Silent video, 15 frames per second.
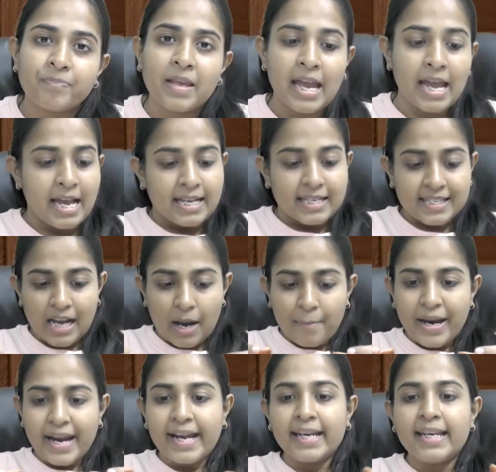Some
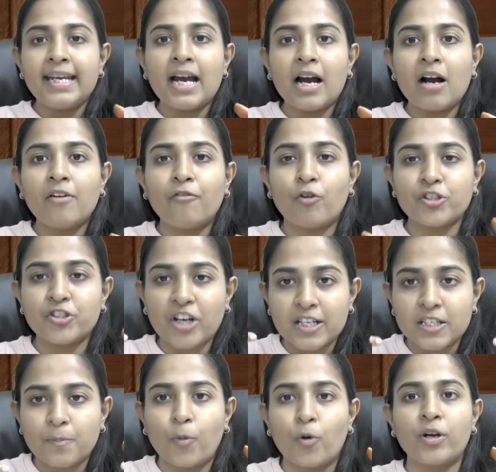area was
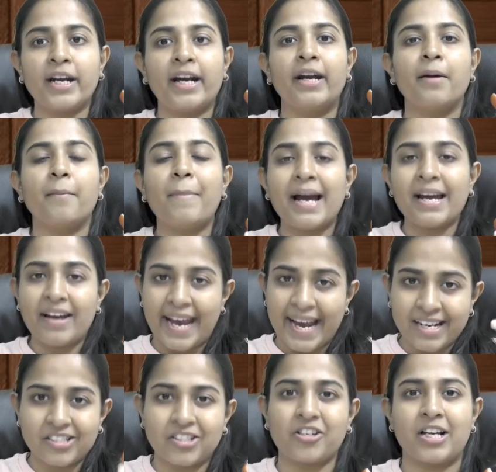transported by X
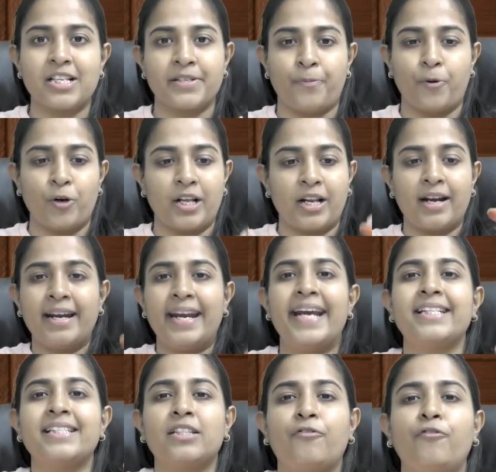transporter, next
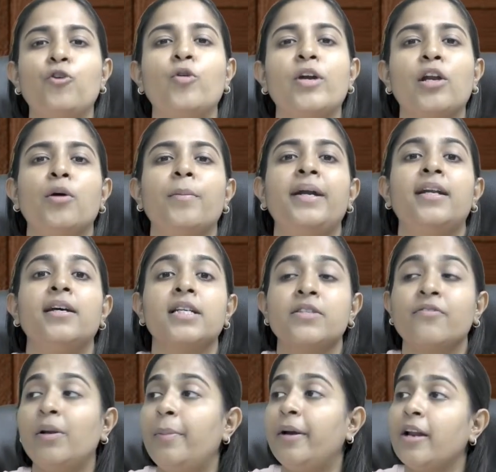few kilometers will be
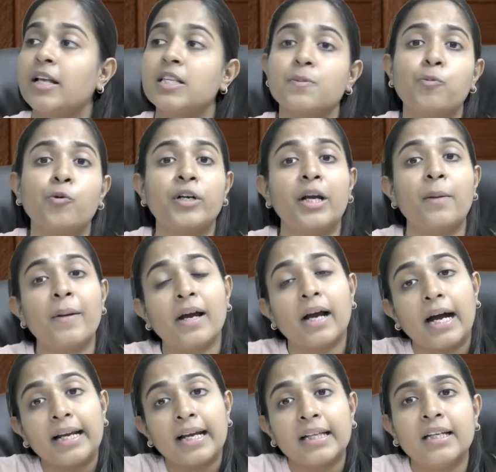transported by
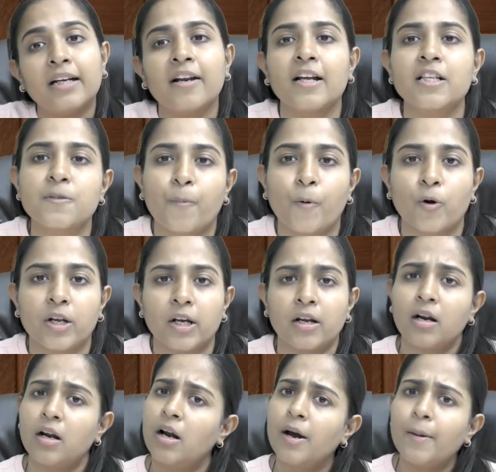another transporter.
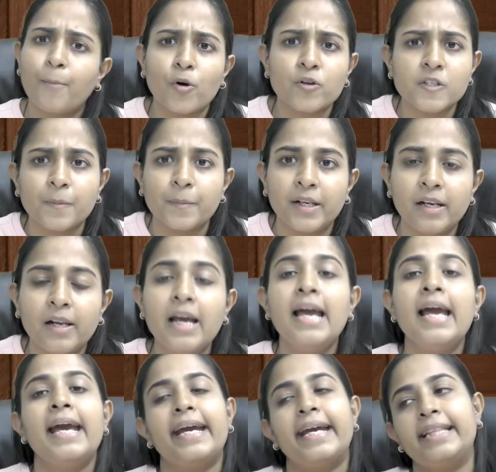Possible?
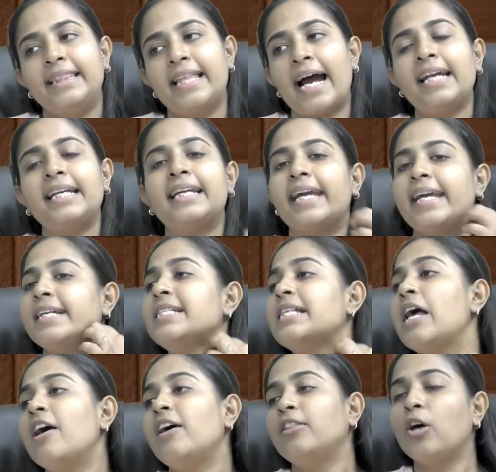In that case,
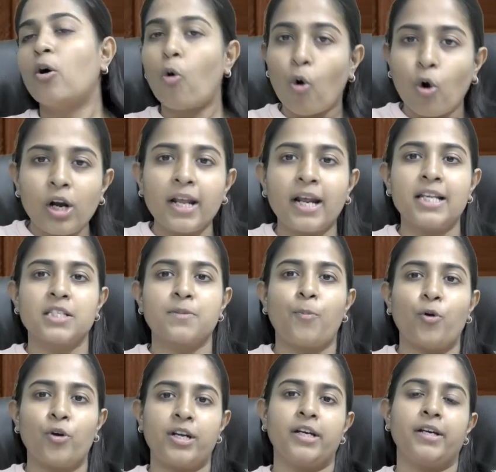the old
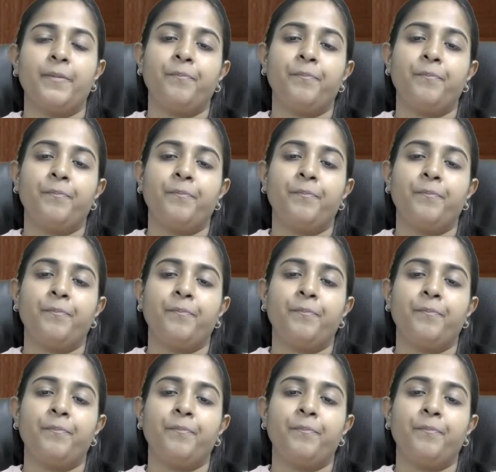transporter,